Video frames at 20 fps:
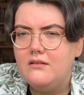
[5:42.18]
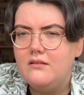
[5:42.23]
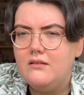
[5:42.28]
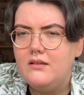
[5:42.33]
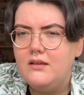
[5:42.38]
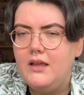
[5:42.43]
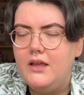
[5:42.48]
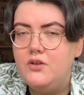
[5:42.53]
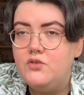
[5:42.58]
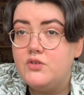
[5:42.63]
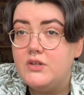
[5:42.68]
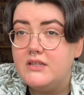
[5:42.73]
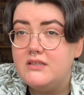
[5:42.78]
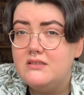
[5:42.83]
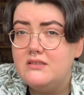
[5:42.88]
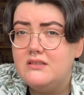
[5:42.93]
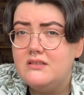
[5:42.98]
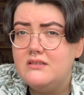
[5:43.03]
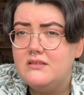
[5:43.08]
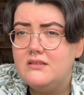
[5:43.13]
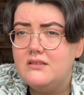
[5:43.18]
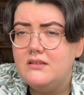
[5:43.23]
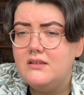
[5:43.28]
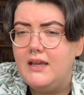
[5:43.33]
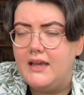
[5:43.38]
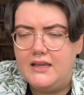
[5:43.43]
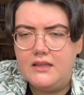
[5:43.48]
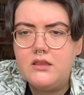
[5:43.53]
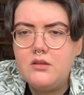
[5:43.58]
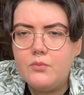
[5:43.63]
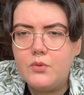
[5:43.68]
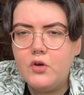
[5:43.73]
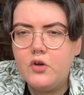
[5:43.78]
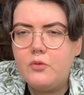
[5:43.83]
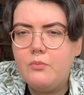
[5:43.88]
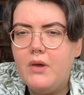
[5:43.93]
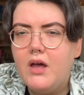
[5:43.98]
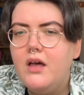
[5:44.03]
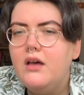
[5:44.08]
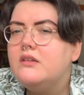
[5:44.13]
interest in the
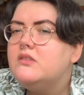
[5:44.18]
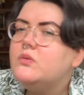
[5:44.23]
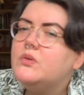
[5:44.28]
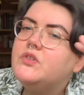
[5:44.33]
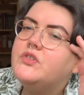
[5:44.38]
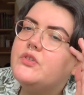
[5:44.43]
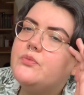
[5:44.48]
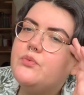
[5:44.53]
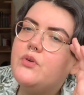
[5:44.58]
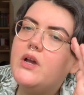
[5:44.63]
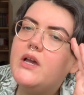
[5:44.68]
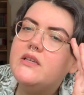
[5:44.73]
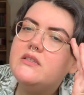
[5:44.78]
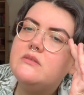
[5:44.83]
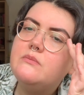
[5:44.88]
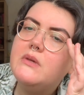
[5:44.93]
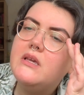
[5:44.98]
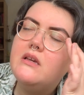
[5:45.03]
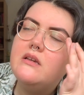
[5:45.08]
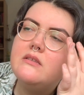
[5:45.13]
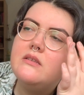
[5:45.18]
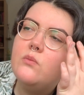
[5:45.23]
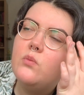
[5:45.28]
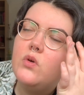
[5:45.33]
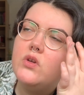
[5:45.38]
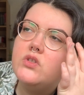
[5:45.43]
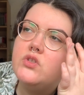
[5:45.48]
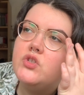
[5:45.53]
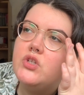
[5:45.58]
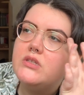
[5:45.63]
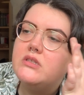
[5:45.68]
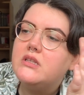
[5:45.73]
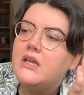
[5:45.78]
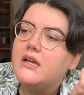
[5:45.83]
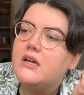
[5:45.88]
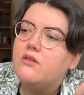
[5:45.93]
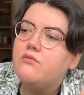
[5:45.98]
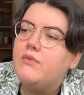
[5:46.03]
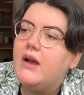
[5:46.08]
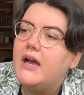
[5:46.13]
bookmarks, which surprised me because it was just
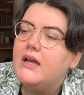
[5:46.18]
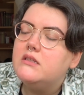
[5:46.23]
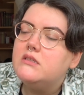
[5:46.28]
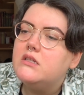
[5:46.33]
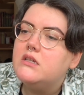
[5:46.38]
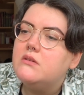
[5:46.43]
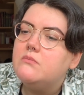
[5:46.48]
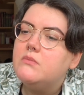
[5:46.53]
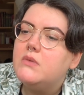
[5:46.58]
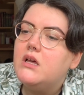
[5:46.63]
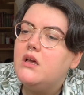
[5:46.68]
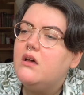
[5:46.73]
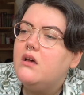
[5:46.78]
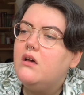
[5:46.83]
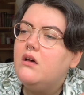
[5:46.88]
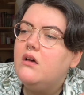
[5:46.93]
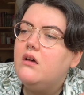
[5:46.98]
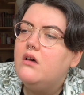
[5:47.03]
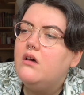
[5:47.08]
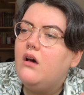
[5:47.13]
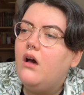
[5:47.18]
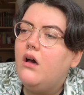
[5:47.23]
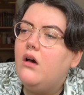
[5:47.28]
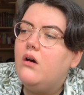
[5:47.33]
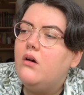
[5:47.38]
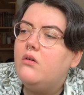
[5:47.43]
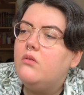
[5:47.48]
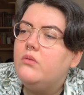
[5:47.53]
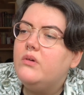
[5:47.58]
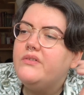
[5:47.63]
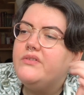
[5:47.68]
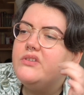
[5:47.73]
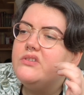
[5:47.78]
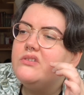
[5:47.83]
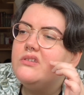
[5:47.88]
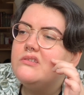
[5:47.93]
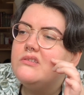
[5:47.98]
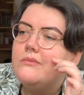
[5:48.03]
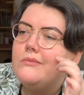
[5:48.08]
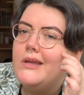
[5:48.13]
like a random, oh, I've just
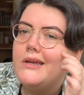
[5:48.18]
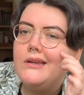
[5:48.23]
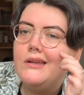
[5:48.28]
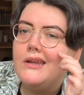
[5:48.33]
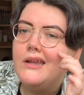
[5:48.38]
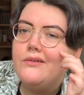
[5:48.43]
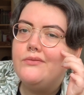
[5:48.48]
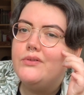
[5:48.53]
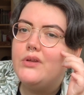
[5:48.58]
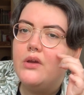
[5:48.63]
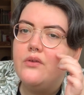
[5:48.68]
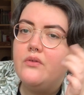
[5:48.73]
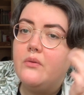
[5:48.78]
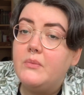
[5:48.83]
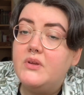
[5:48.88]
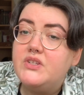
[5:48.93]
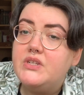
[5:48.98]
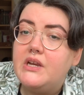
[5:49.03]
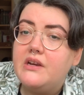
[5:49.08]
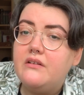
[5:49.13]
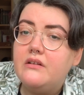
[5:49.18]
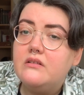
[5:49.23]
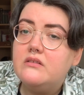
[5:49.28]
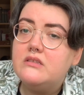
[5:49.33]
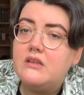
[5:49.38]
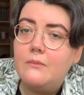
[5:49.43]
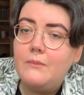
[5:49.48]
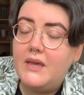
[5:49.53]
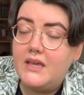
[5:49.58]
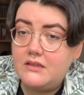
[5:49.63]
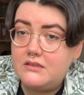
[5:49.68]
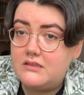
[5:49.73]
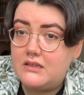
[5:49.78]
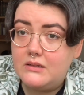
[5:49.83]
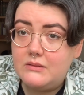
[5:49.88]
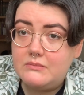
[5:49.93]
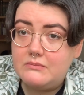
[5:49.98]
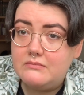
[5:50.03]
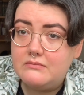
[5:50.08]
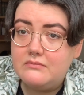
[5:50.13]
got some like leftover materials, I'll make
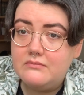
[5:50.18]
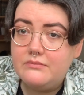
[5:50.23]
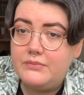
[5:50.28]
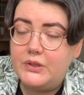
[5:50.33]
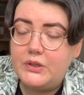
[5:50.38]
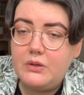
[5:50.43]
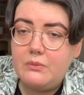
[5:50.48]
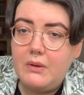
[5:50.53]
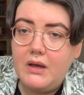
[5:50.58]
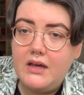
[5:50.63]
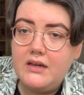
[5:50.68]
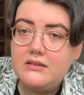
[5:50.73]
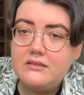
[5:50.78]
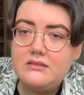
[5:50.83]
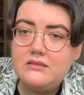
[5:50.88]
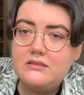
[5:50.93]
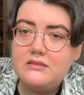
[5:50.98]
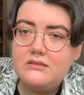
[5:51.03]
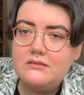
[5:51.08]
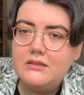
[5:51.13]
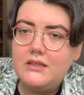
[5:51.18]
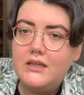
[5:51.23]
some bookmarks.